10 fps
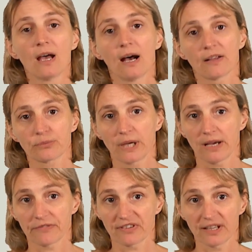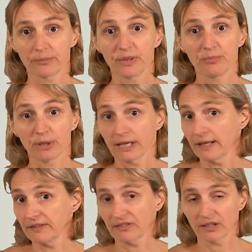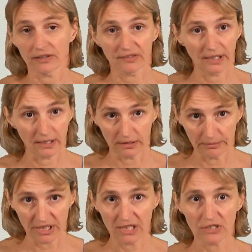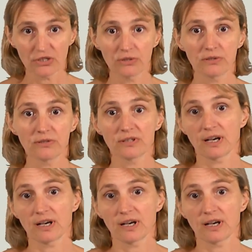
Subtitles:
As we have said, people can discuss economic issues,